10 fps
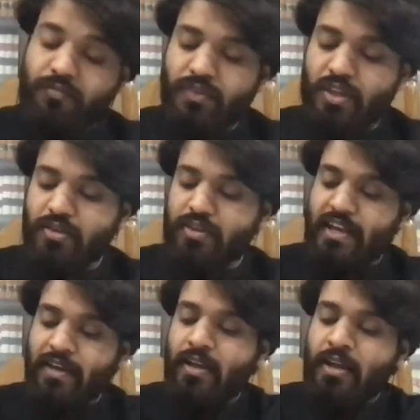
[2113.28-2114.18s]

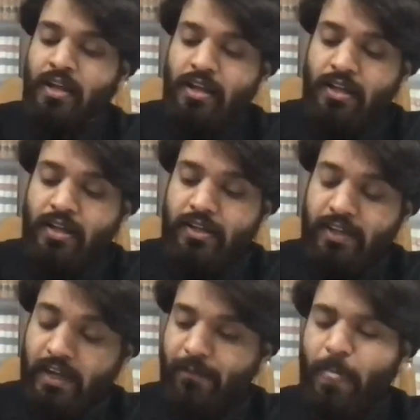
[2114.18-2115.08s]
Then,
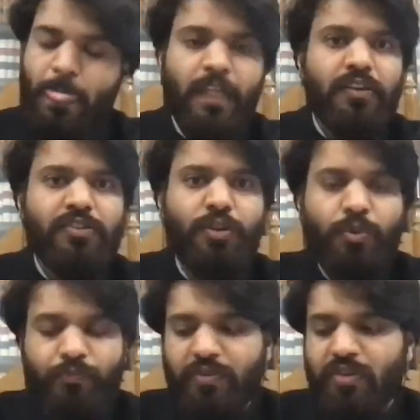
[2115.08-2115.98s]
yeah.
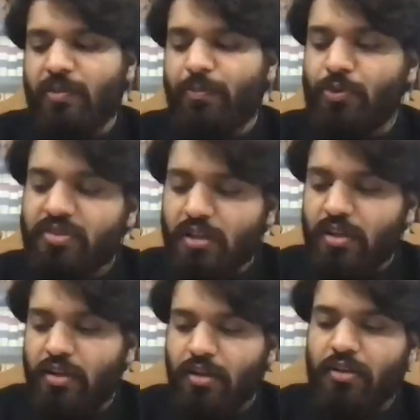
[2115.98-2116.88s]
So suppose
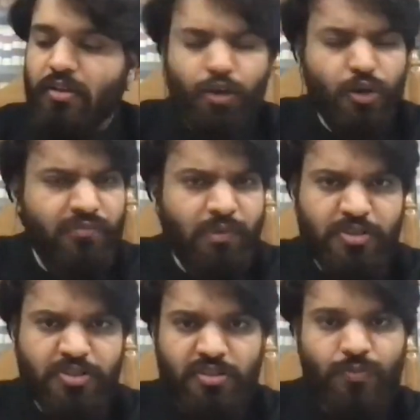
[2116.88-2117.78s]
a lot of
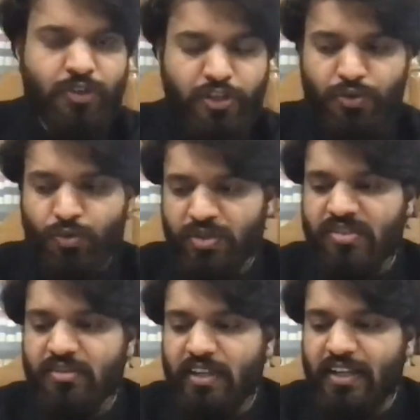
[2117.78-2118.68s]
publishers, what they do is
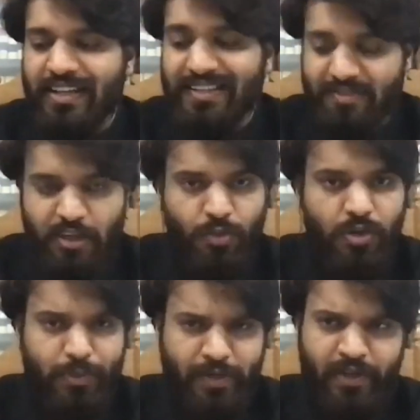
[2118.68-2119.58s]
they list down a
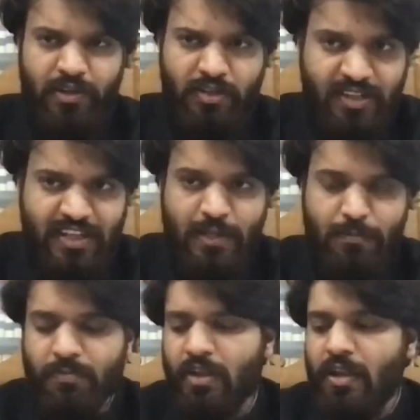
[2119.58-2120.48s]
particular theme,
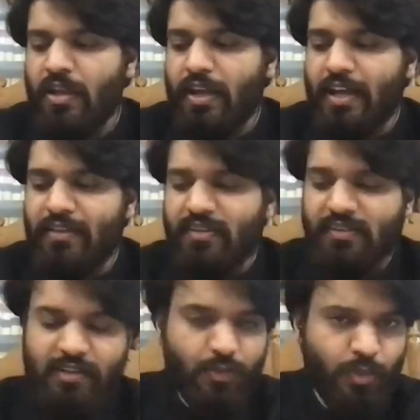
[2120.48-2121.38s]
and they say
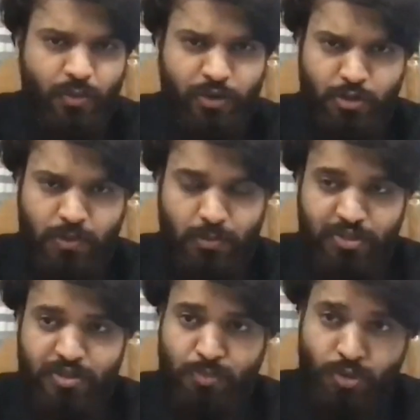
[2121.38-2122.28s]
that we are going to publish
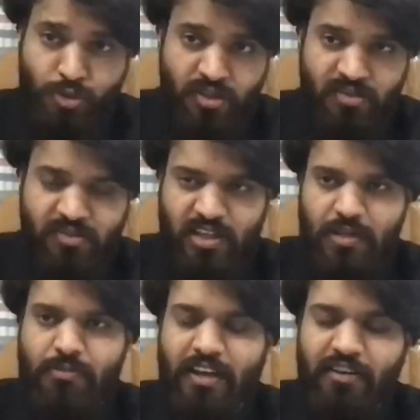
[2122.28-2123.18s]
a book on this
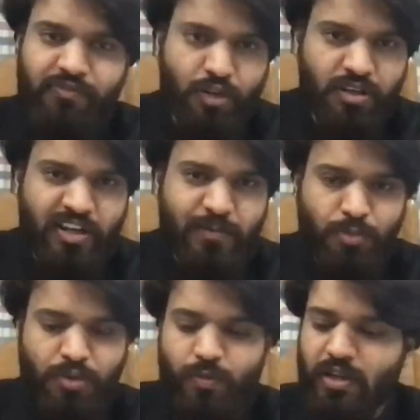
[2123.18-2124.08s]
theme, and for that
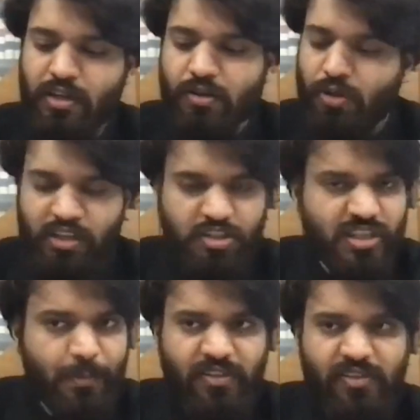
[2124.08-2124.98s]
book we are calling
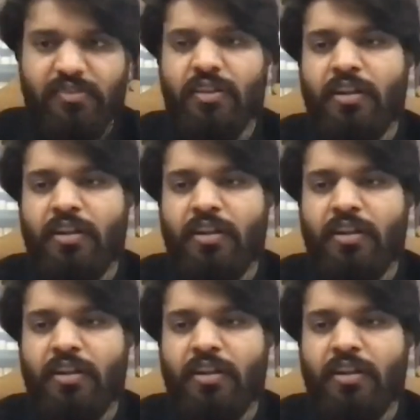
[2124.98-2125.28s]
chapters.